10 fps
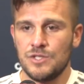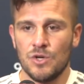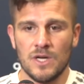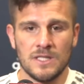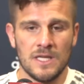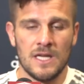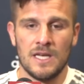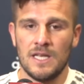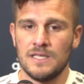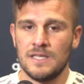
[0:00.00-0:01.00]

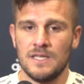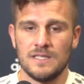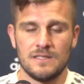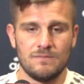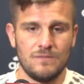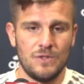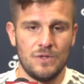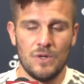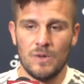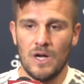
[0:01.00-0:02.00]
Jonathan is you
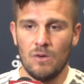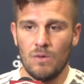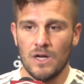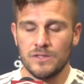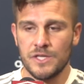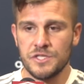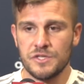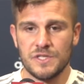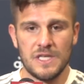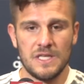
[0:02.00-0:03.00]
know, how
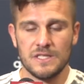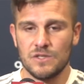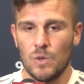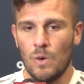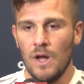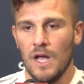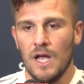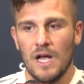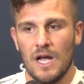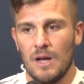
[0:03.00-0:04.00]
dangerous he is. So,
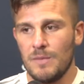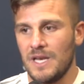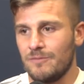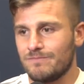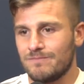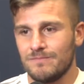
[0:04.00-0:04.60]
I mean,